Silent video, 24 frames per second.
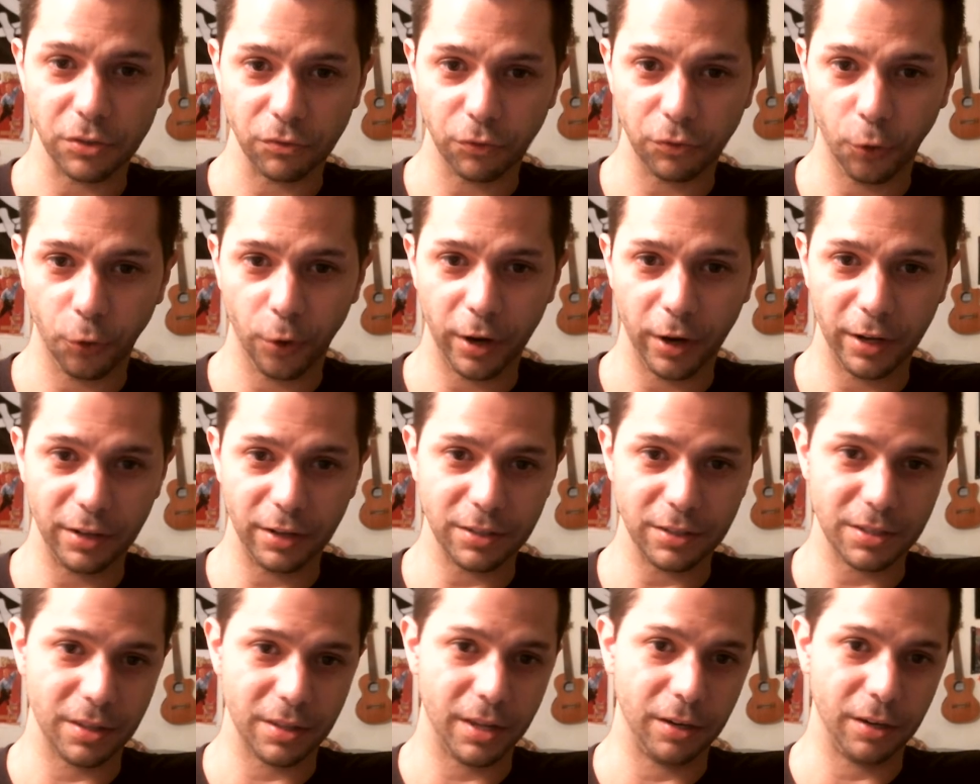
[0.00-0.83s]

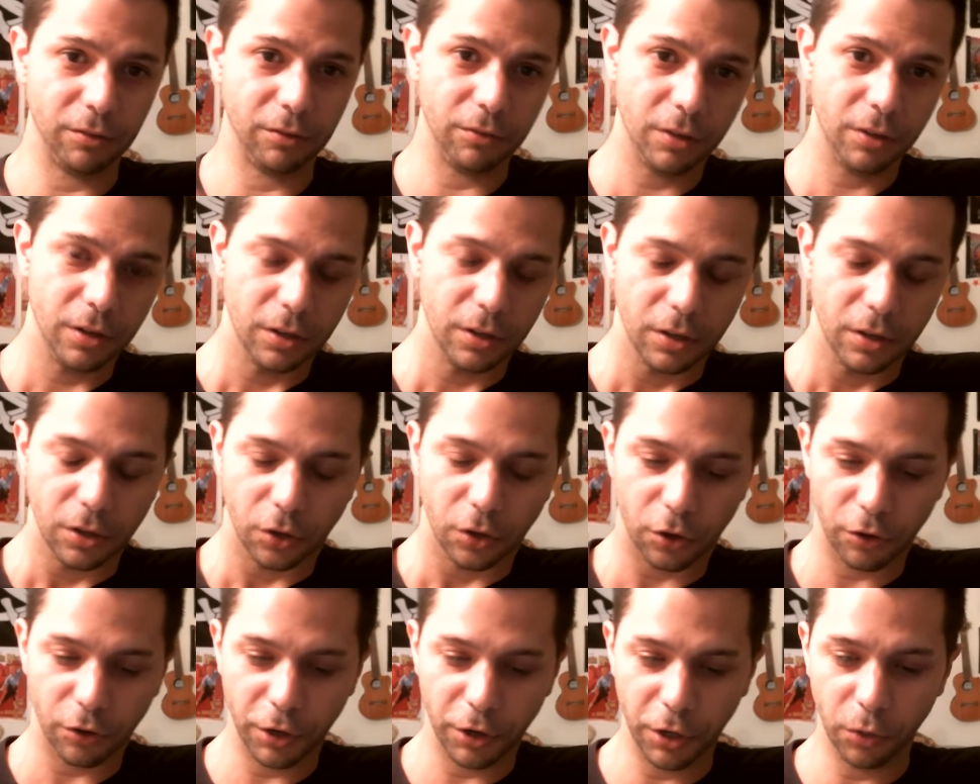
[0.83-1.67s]
forties, and then
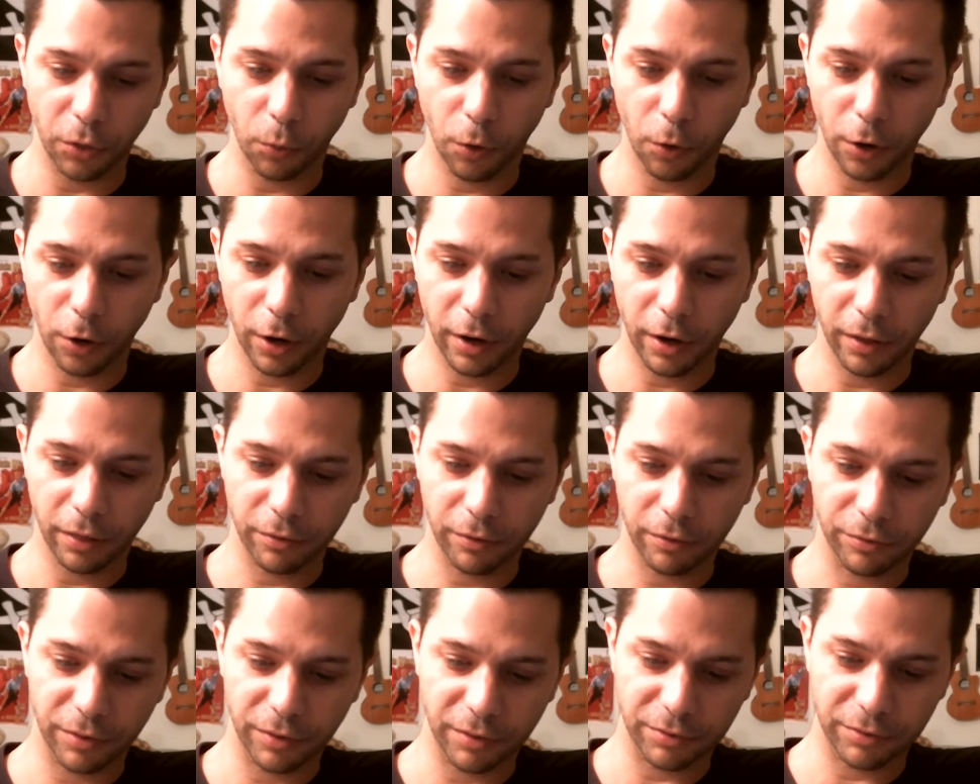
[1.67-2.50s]
Korean War in the
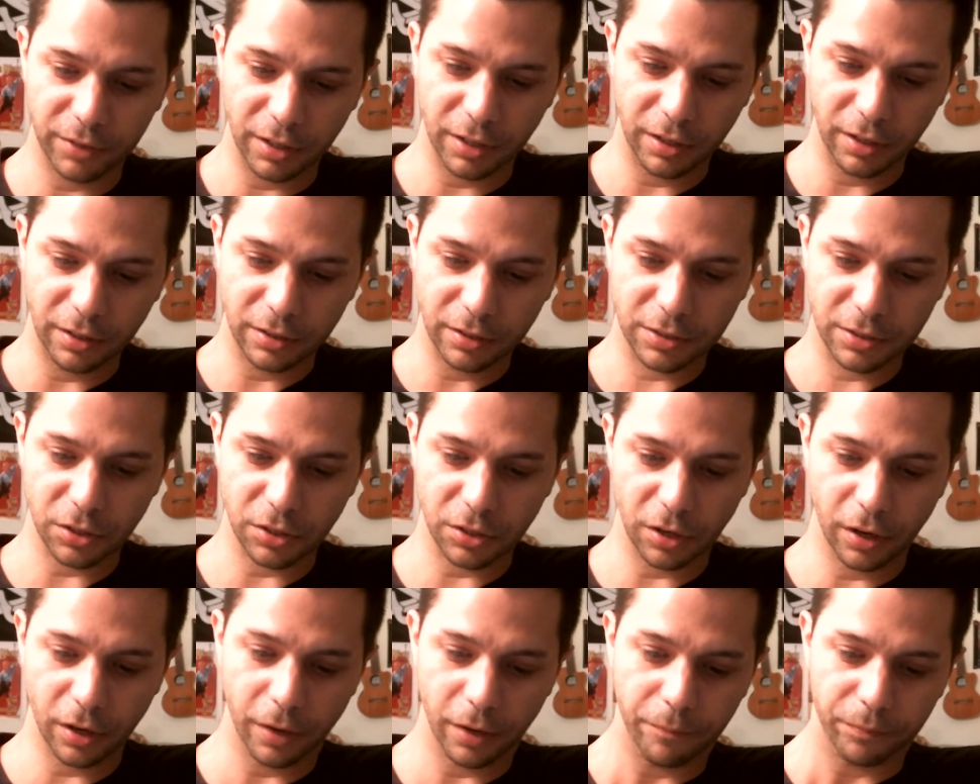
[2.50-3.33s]
fifties,
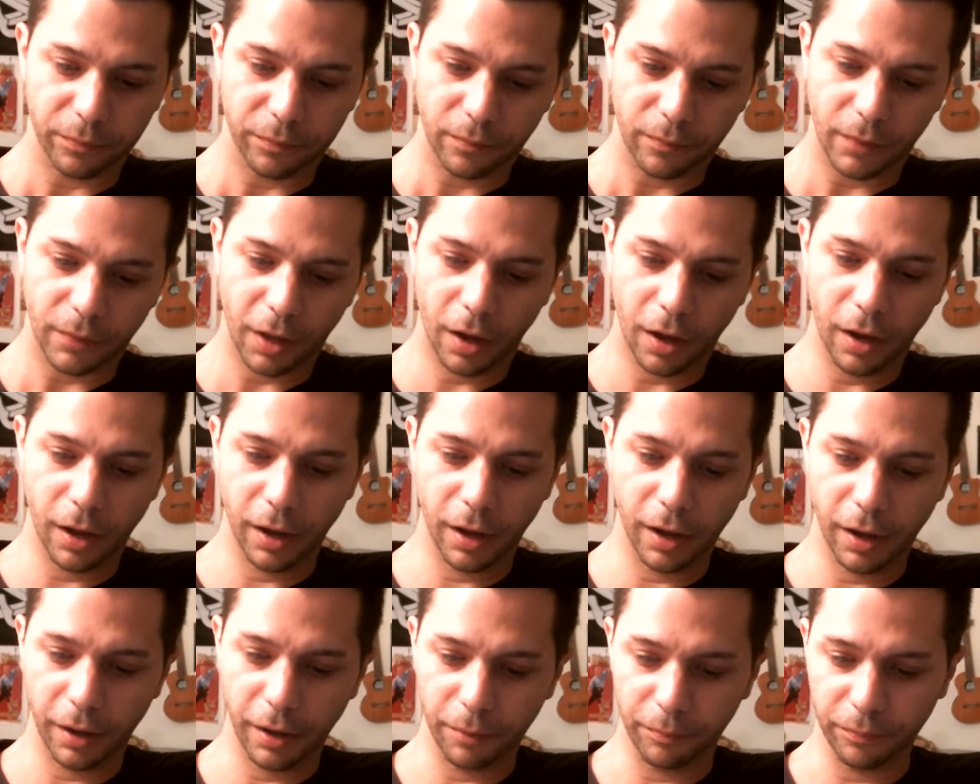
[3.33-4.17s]

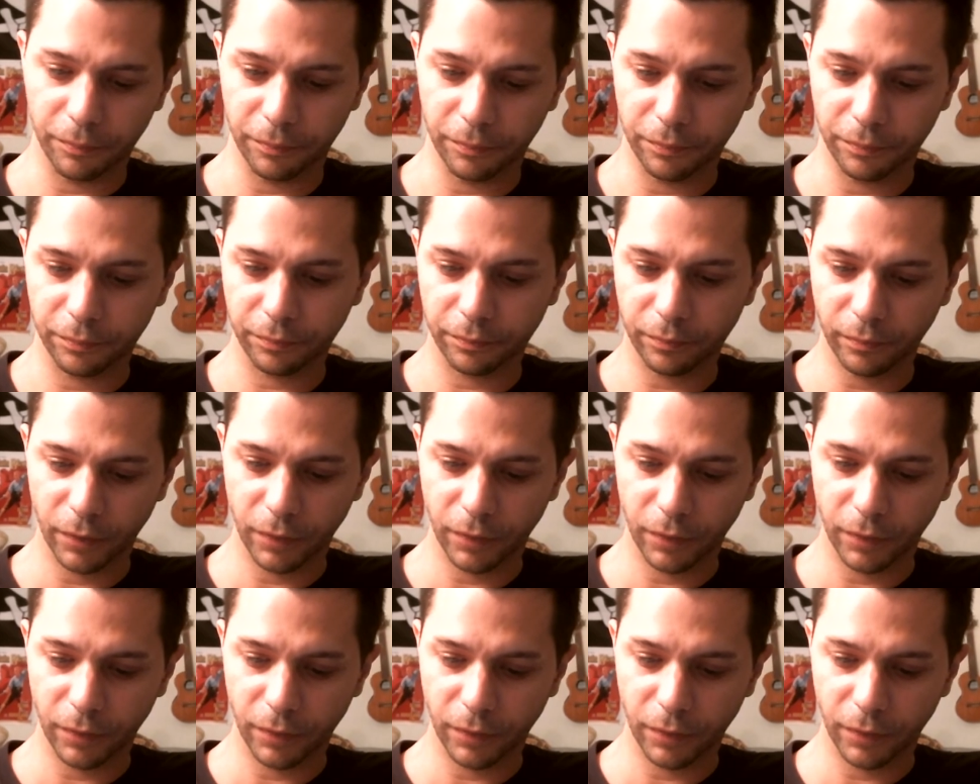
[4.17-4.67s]
um,